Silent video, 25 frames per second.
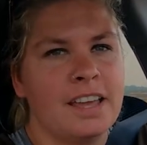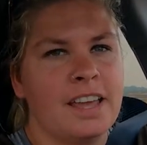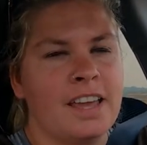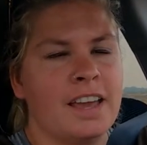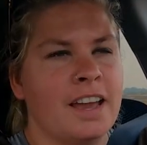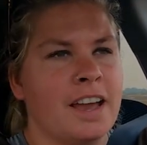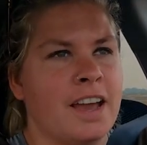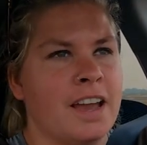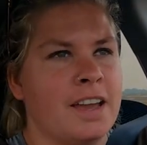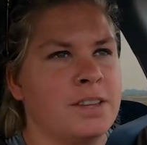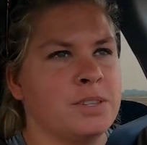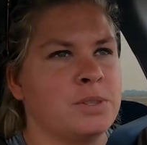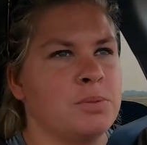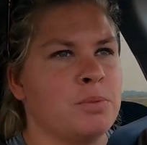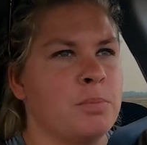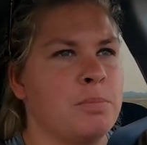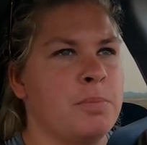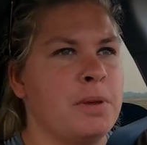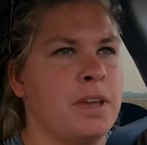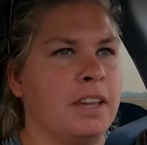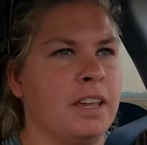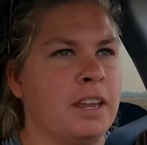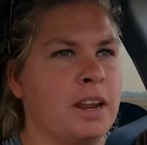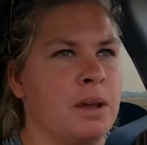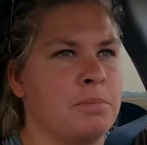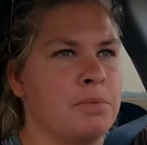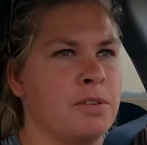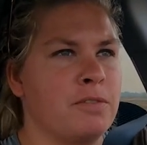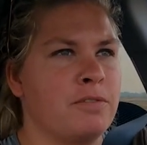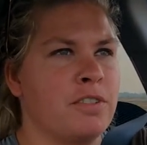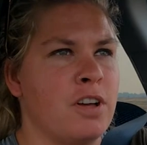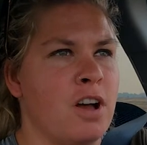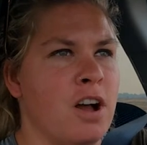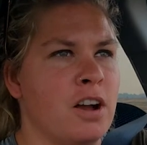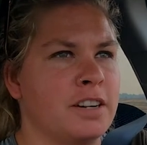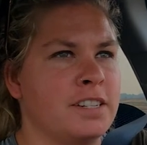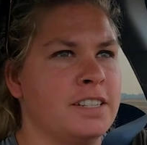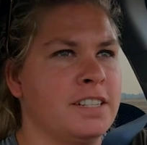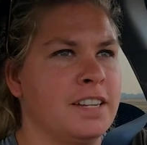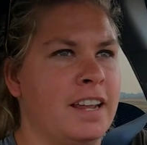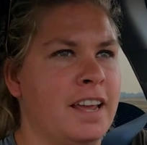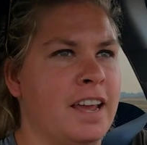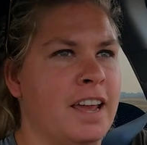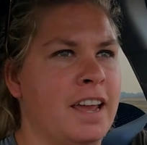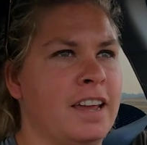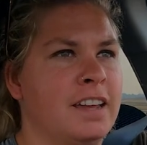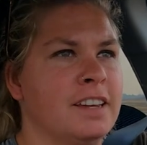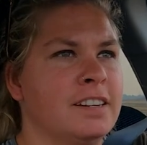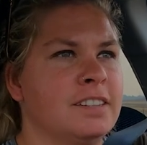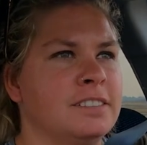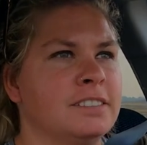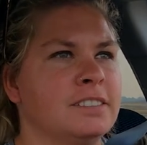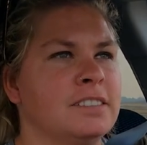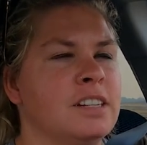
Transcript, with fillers: Hey guys, we're picking up the vlog today.